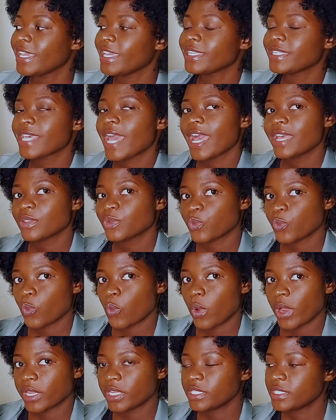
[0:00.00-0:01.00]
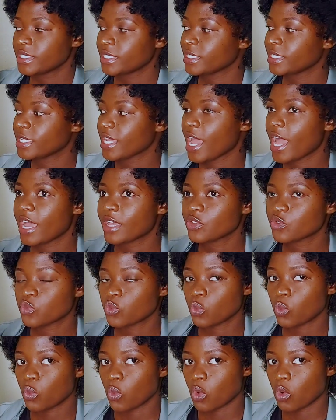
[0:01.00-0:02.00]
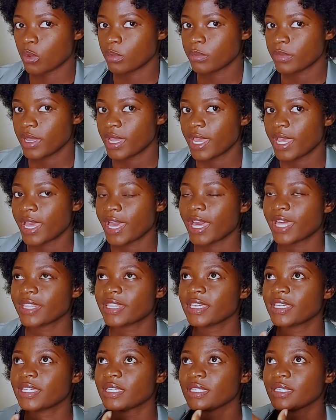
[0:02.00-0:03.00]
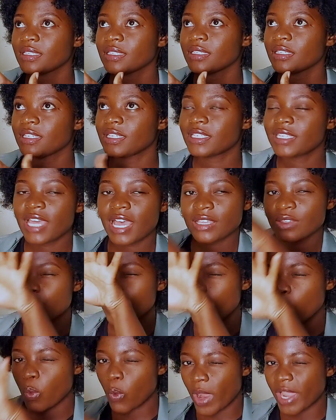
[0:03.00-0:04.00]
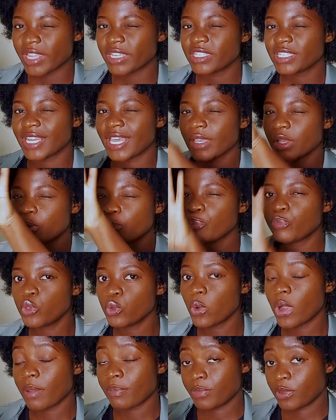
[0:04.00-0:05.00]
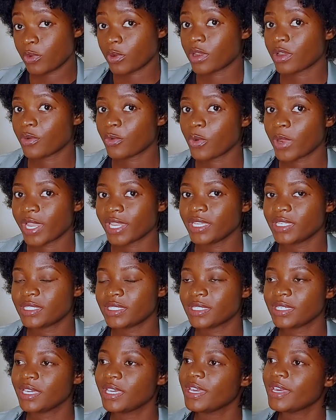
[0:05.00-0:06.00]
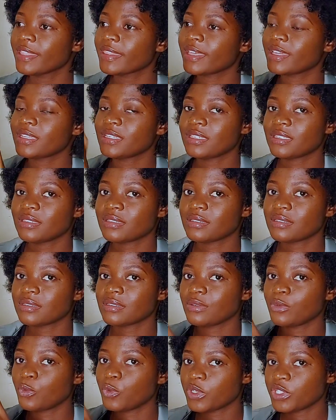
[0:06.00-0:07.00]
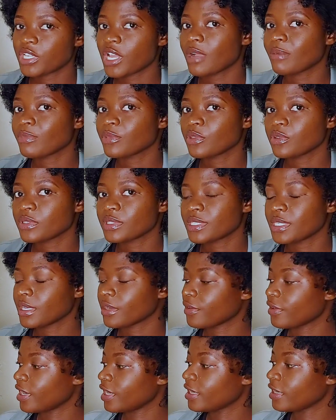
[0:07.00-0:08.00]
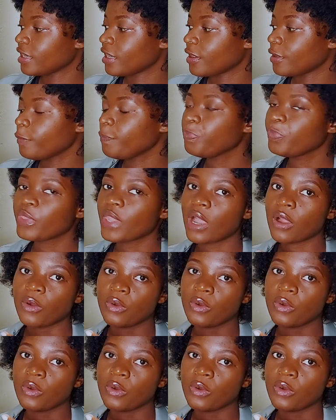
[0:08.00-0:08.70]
It has white, it has warm, and then it has white, like pure white, that is which I'm using right now.